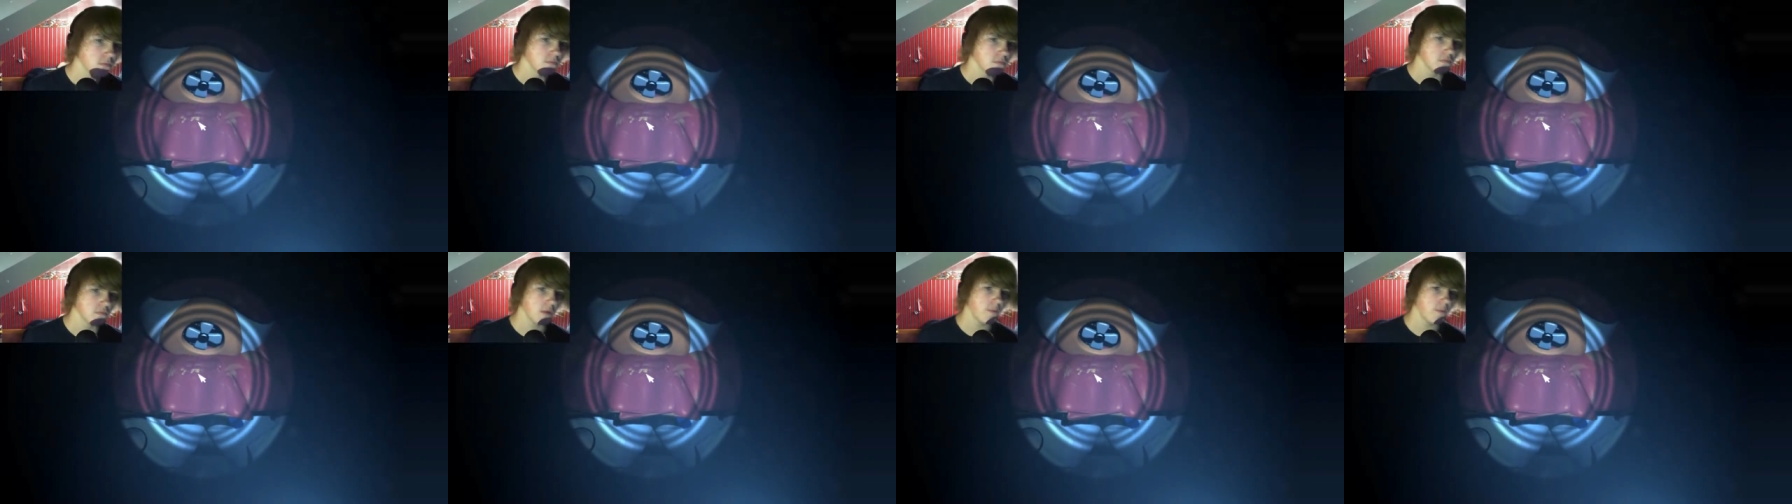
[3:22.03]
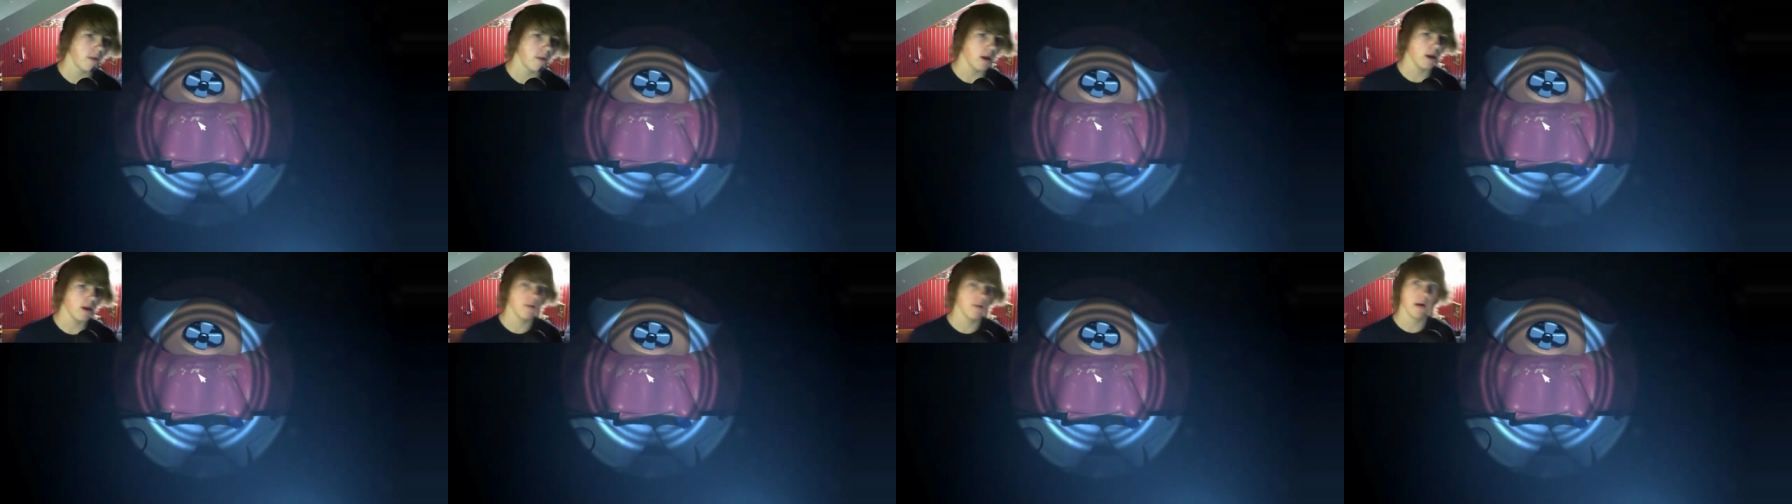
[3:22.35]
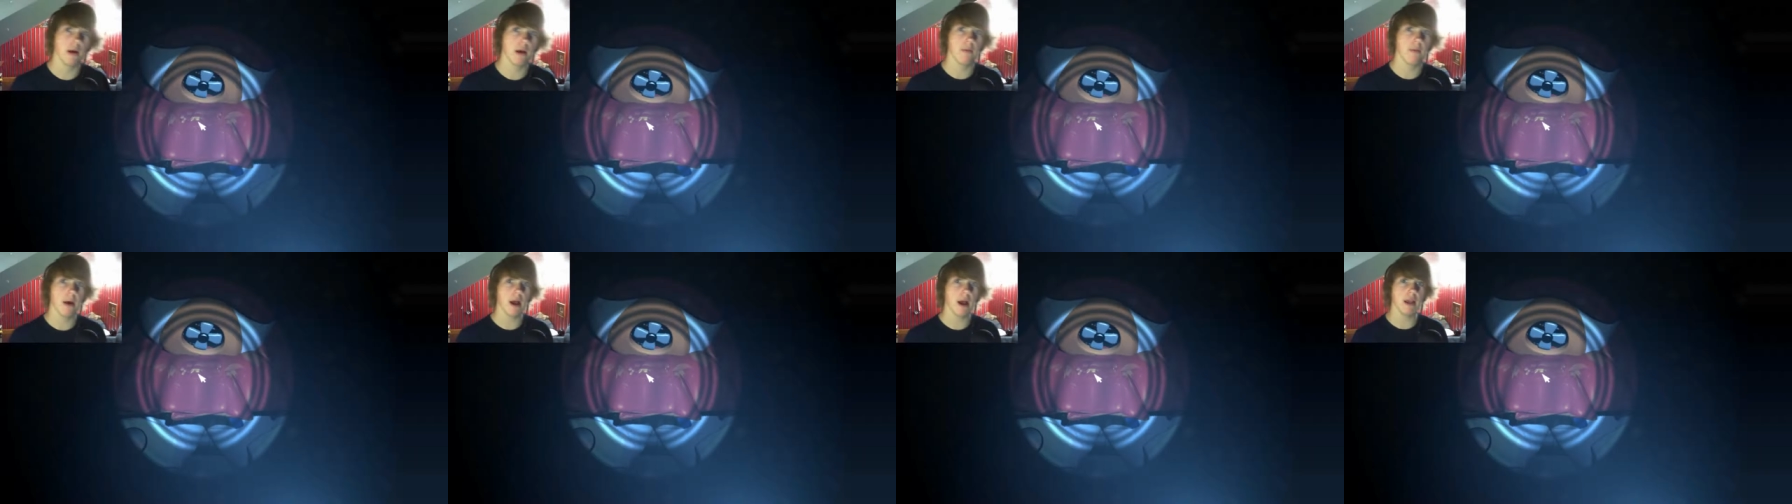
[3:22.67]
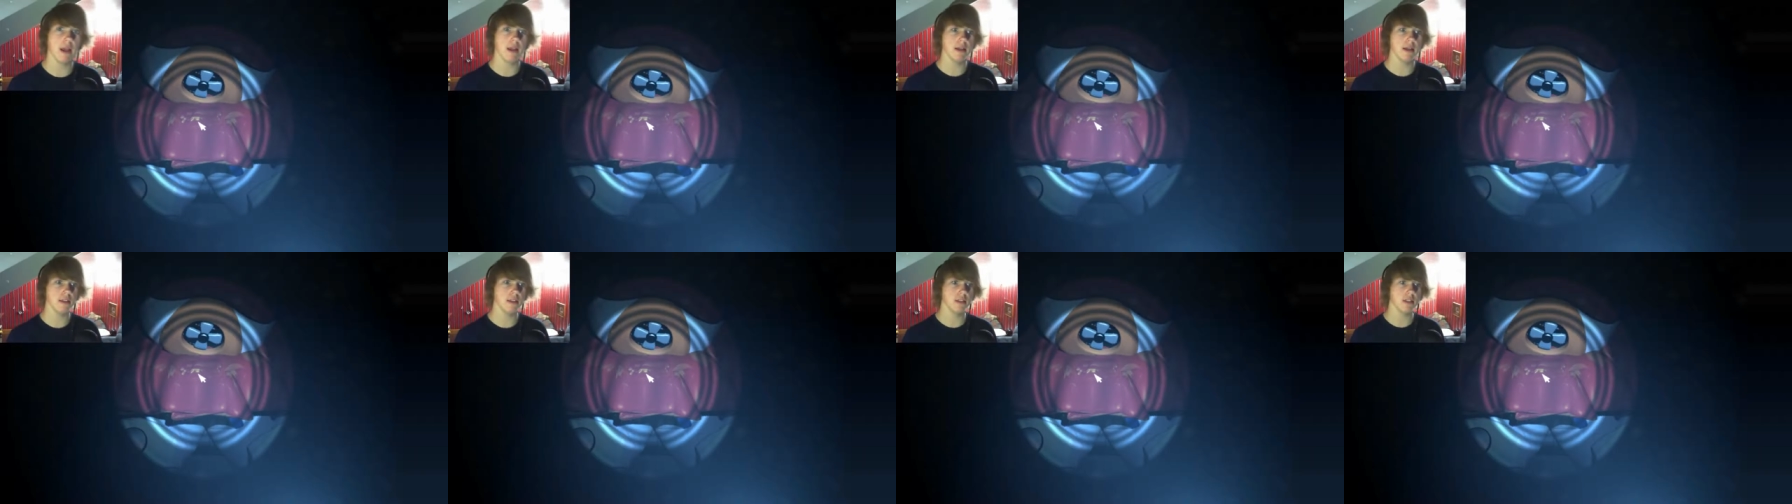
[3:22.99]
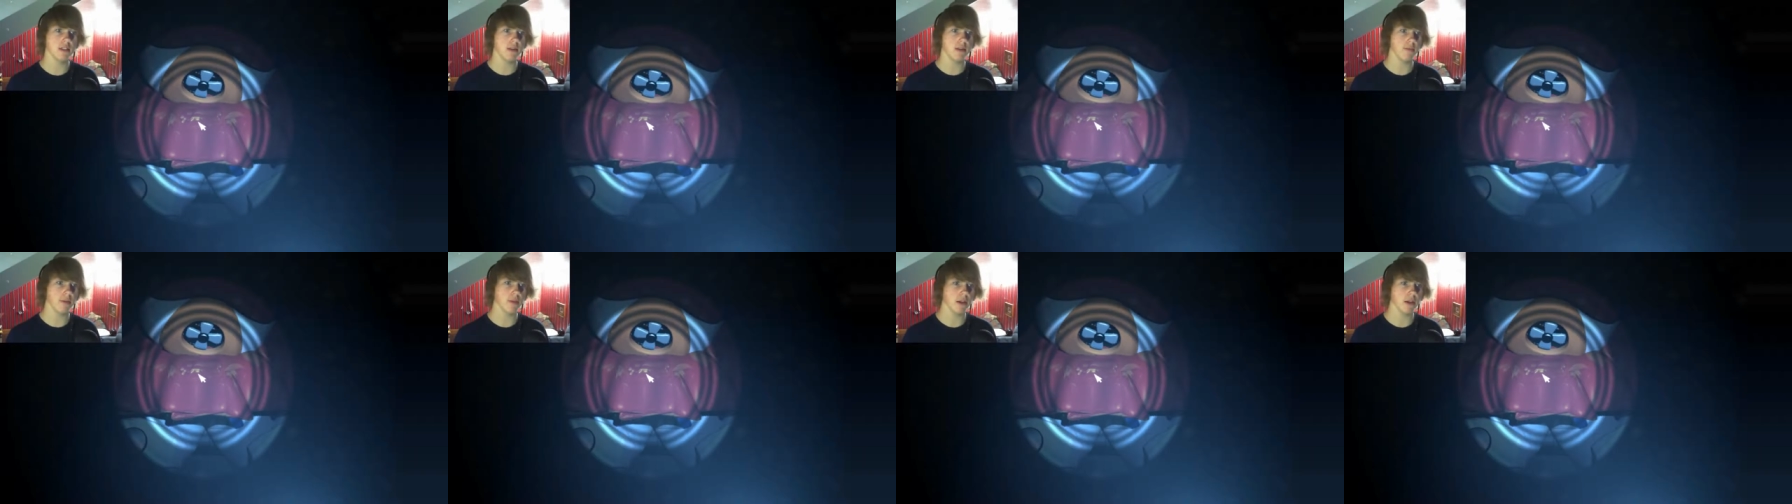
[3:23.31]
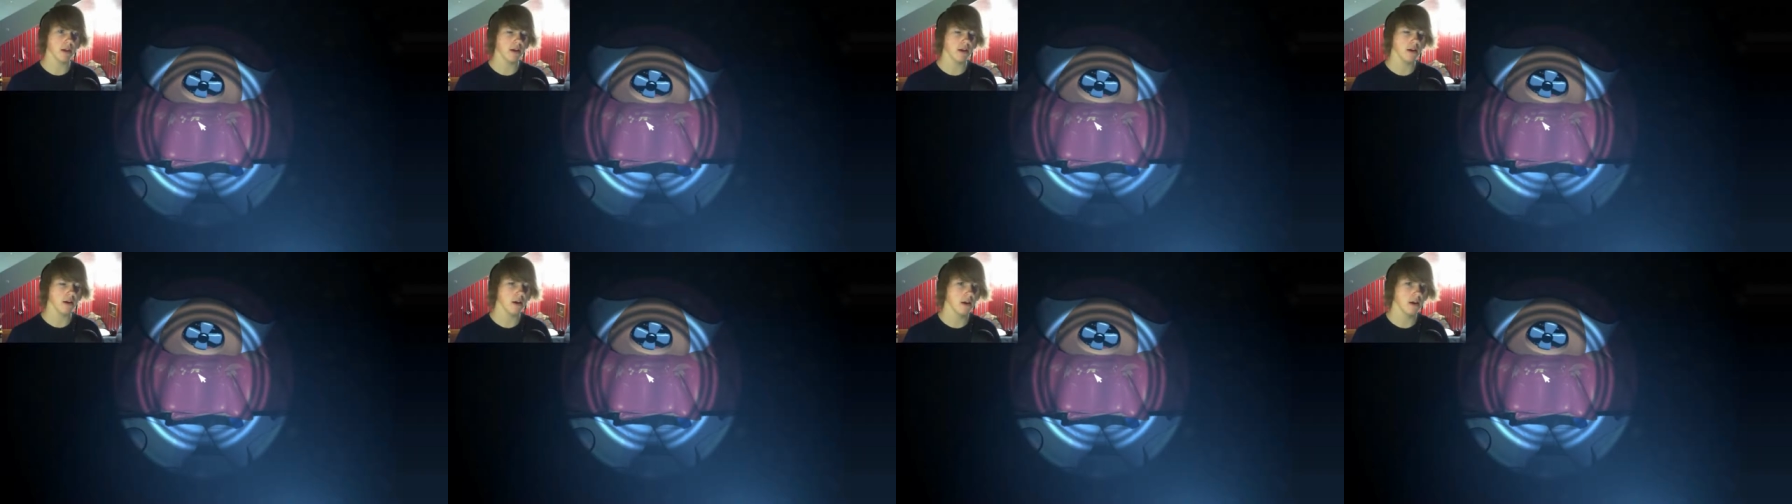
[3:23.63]
Am I in
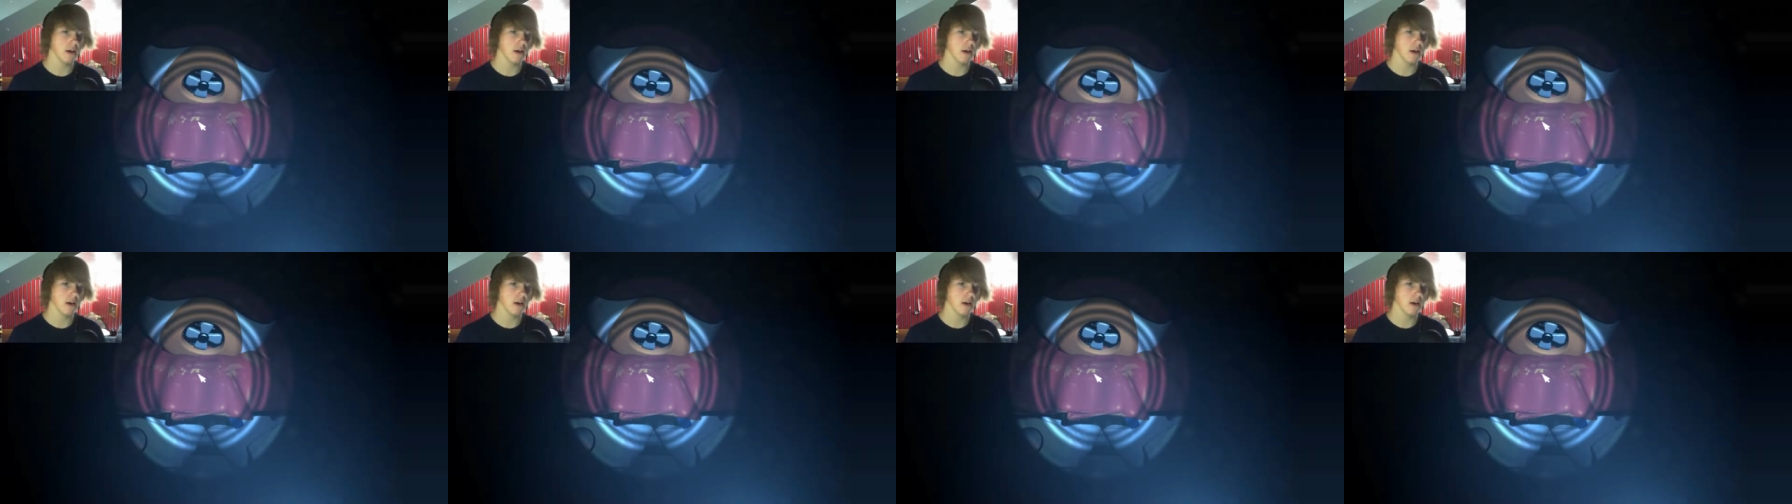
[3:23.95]
something,